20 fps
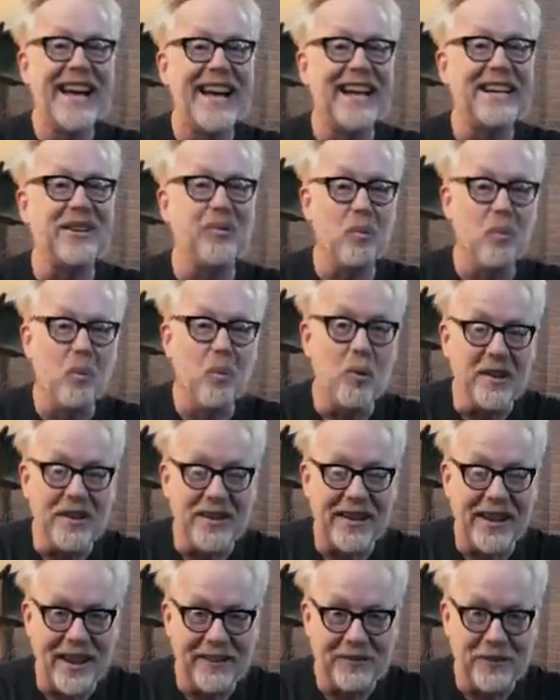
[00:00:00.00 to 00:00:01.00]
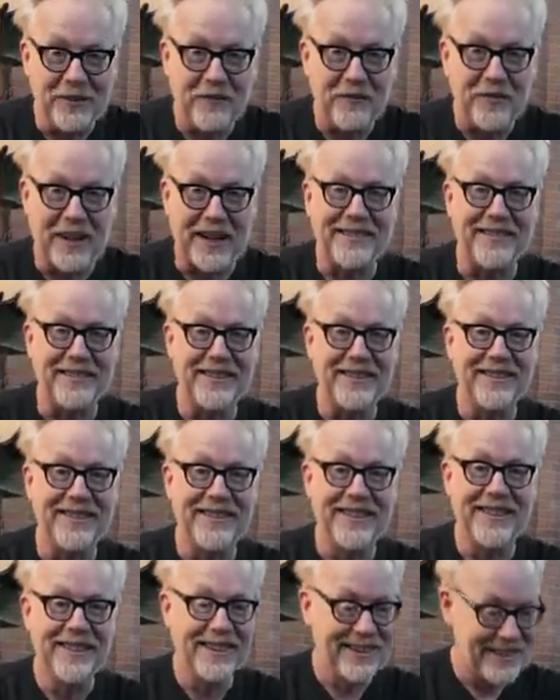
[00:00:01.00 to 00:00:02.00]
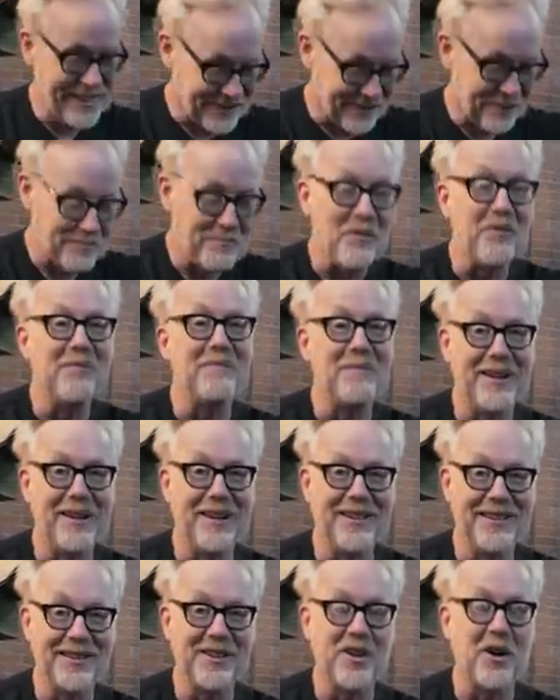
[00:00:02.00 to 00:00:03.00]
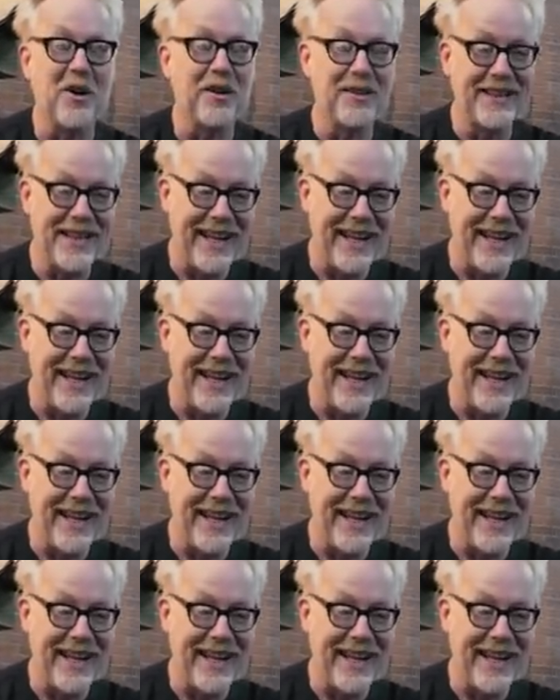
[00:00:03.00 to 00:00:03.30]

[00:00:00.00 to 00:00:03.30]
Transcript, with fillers: and it wouldn't have affected its movement on the car.